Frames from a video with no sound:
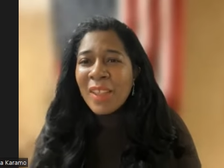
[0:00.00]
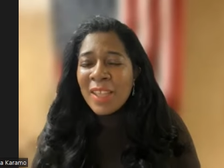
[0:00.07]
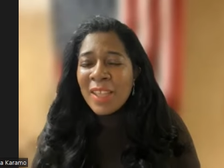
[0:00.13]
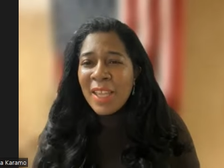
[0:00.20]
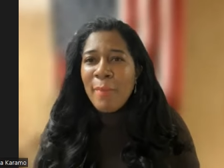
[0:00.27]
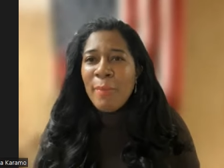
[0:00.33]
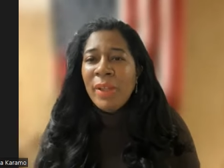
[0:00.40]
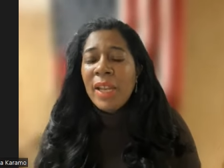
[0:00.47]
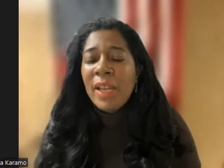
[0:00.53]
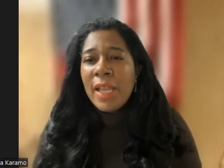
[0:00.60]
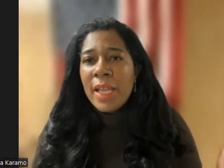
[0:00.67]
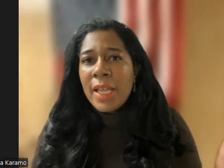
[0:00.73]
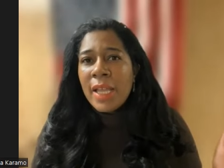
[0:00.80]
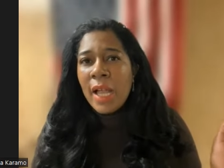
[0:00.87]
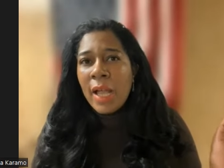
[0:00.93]
Yeah, but
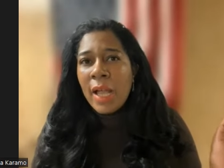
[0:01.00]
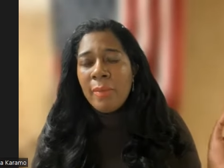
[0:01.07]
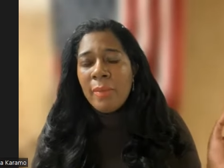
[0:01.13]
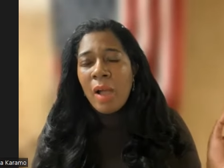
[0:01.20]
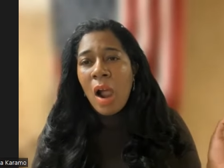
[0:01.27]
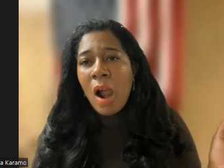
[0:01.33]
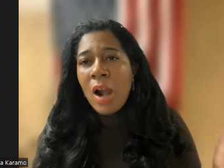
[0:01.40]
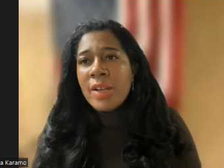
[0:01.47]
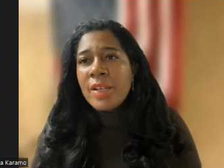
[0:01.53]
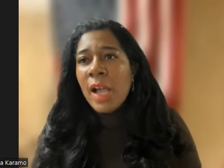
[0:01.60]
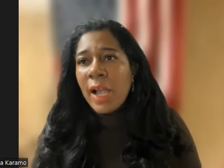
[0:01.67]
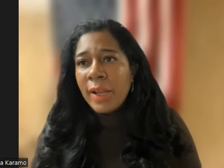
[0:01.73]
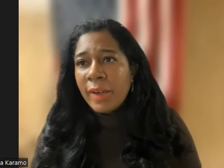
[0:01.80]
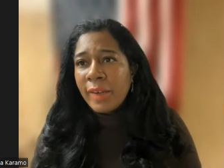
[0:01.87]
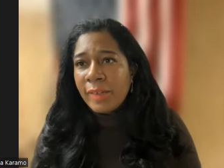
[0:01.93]
um, our
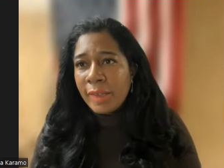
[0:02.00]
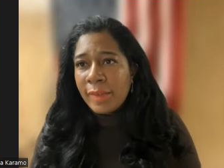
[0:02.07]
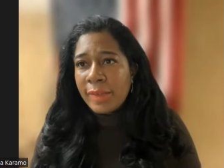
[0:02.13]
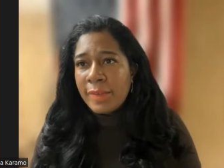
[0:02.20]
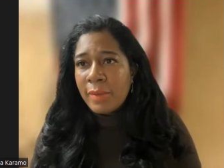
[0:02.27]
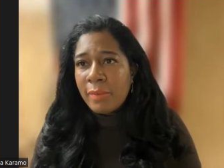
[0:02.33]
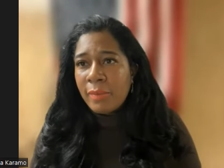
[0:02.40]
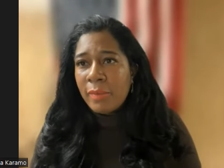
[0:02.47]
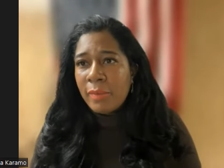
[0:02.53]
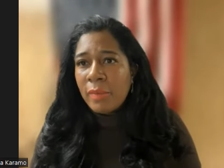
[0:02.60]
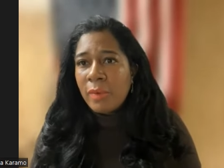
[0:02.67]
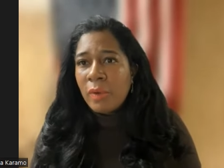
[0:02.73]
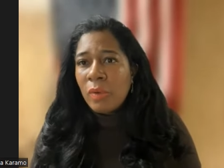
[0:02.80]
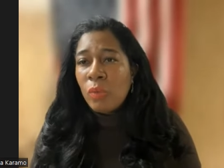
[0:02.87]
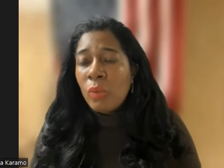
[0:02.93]
entire system
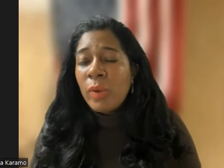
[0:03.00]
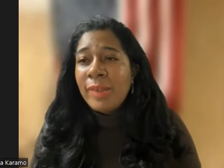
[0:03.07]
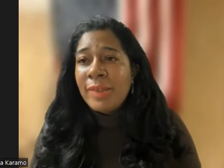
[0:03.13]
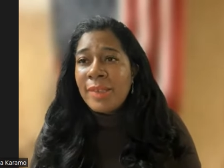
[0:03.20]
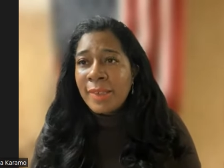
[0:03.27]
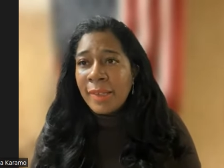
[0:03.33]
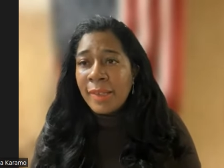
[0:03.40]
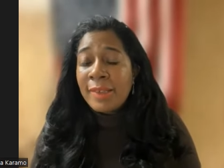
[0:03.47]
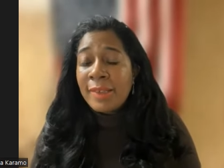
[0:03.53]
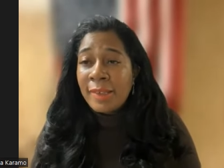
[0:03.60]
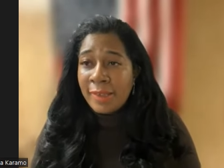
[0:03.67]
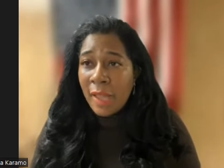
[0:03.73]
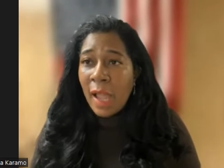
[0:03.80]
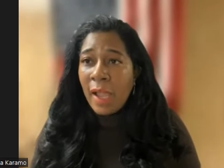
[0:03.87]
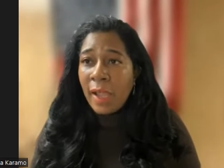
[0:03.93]
was de is
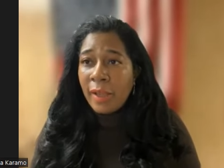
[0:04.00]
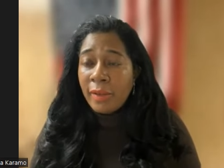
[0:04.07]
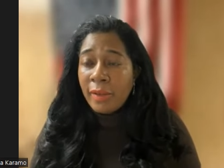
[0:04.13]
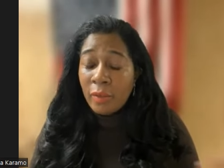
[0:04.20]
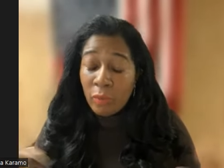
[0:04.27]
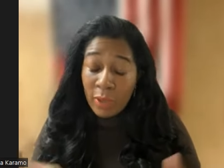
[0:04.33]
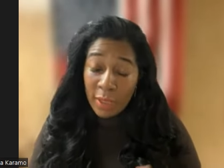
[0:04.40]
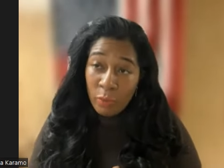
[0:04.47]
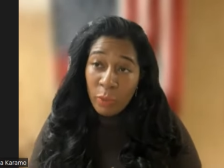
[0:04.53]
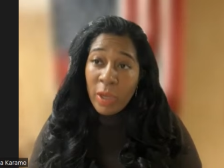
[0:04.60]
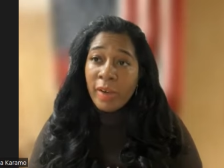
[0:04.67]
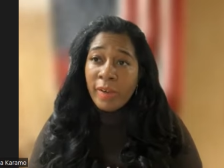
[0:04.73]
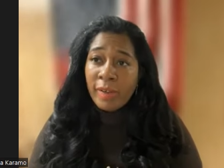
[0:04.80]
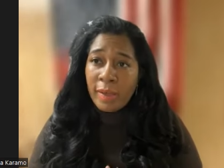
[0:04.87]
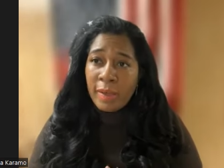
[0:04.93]
designed the way
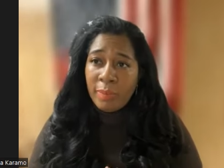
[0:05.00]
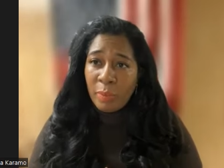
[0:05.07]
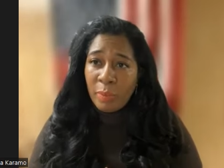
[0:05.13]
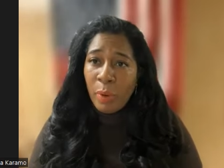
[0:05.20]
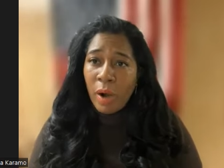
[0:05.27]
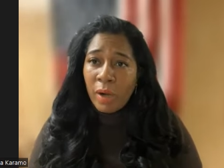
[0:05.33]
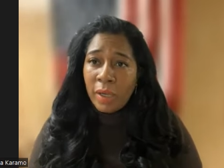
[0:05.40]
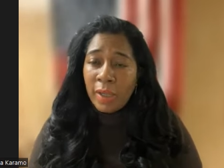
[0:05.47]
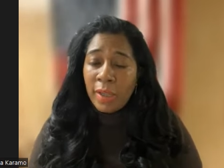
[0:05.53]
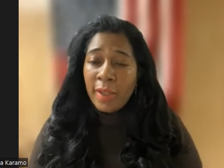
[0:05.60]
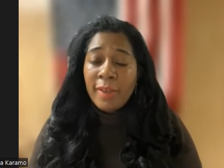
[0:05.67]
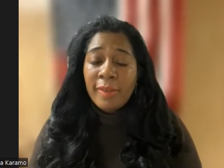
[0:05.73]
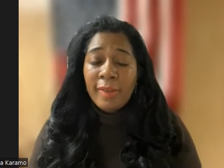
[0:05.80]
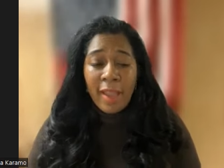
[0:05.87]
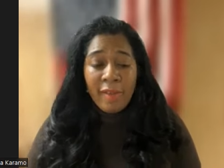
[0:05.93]
we're setting up the party
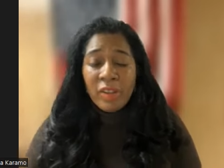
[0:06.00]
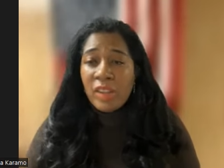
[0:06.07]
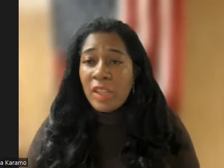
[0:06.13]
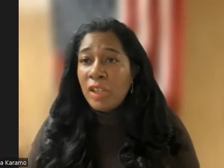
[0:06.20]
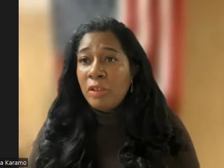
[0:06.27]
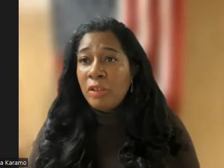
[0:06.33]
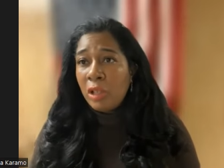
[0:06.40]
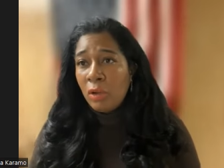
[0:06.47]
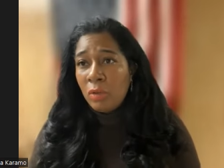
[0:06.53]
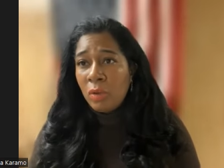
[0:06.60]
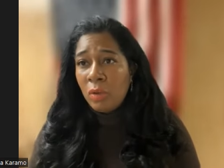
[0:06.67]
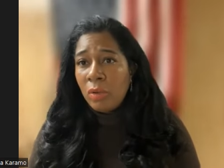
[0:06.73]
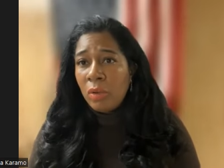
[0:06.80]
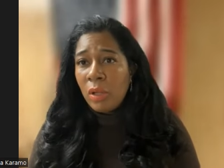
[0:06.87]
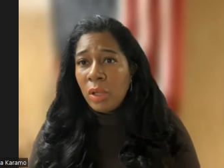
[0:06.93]
is everything is
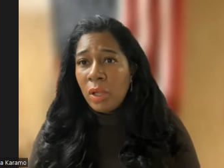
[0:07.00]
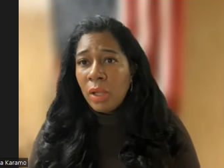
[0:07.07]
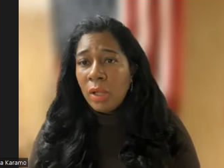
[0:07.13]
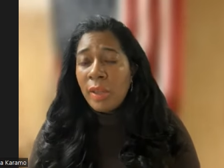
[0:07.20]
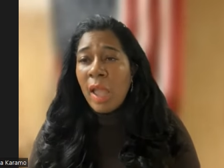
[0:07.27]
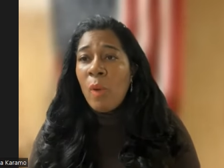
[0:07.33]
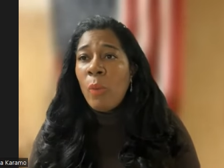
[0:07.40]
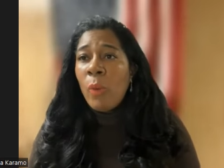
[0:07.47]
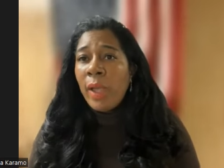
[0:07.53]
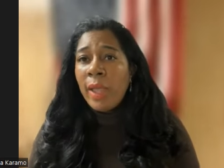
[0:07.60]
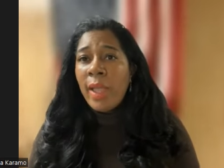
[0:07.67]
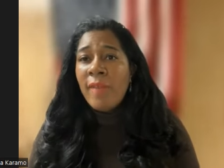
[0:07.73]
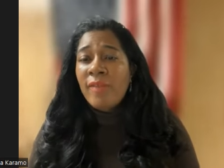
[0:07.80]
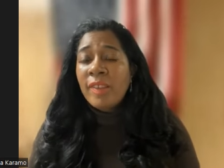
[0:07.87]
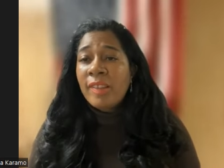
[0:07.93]
local. That
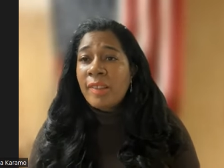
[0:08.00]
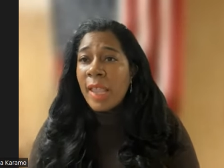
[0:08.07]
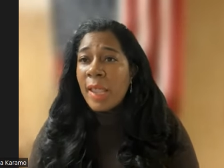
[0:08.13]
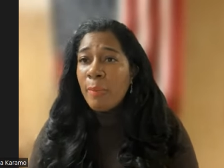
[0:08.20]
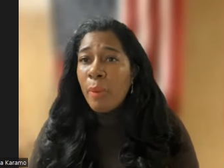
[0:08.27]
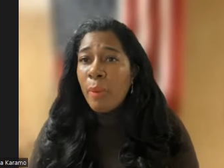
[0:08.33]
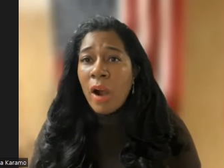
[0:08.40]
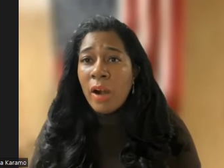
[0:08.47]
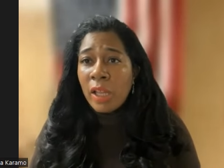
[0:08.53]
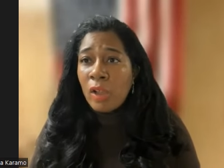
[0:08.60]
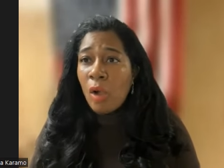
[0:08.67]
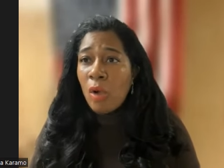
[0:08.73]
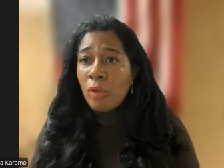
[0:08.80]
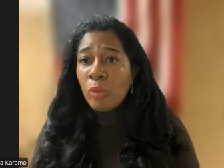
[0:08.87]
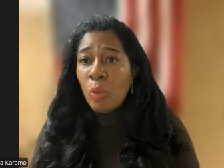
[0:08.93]
way, if the state party
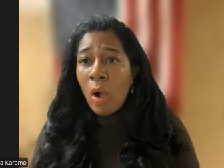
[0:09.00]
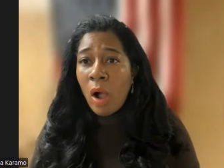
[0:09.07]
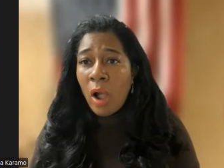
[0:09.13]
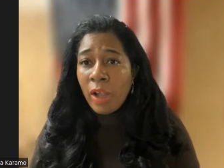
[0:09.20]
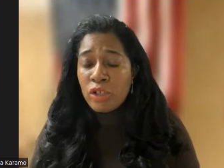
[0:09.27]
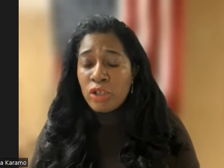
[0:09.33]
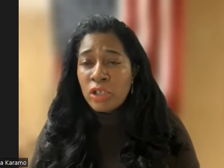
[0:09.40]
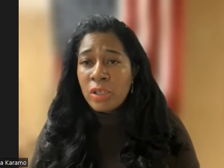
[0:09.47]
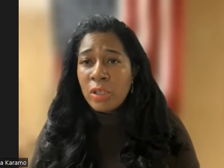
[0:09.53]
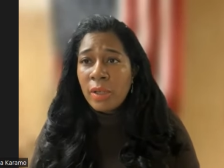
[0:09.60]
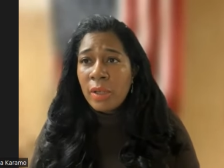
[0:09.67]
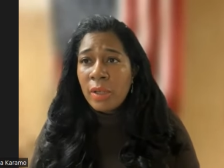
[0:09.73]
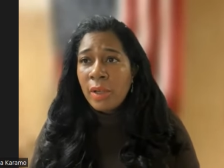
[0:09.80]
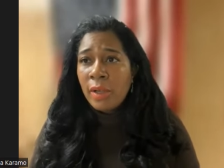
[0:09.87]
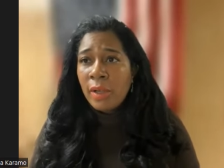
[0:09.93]
goes wash,
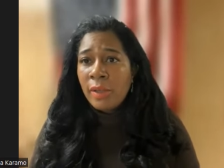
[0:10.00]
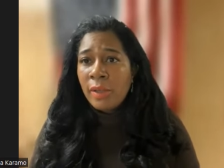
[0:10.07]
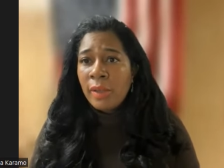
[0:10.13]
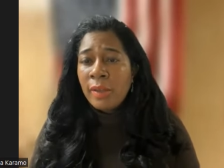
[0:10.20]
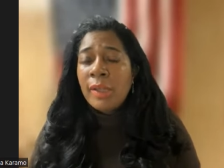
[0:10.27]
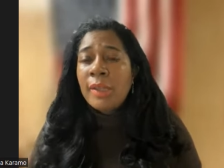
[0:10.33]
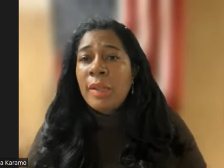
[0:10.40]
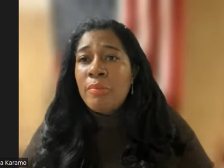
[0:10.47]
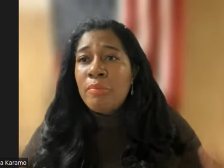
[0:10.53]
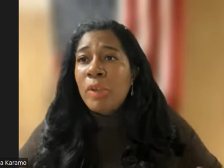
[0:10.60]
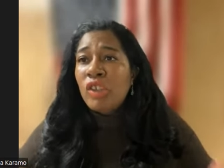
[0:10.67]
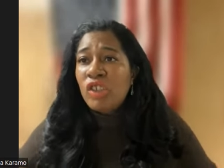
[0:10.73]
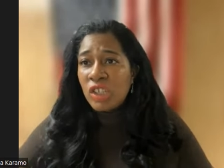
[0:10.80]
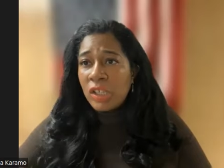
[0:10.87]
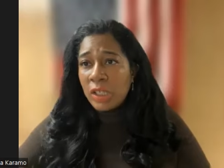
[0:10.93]
then the
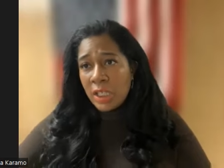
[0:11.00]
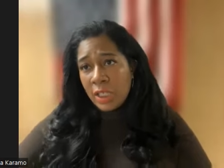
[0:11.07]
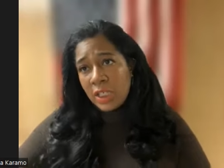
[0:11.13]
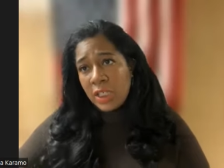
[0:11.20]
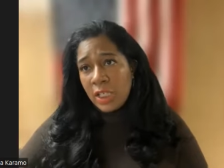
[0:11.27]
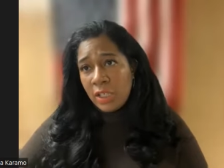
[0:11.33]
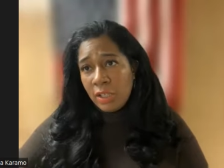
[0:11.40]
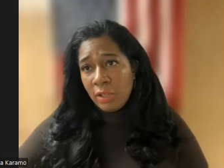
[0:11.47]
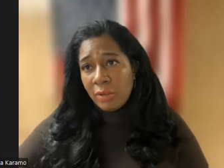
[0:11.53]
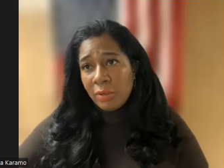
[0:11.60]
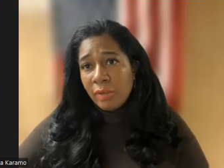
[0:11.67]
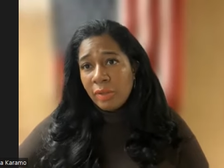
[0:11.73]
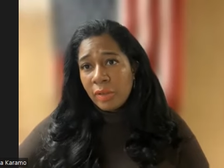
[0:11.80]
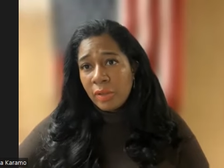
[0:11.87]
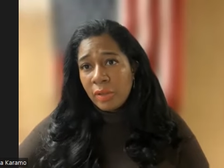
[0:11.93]
mission
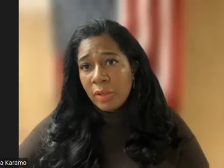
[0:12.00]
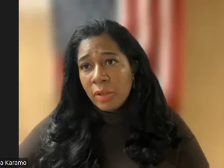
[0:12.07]
continues.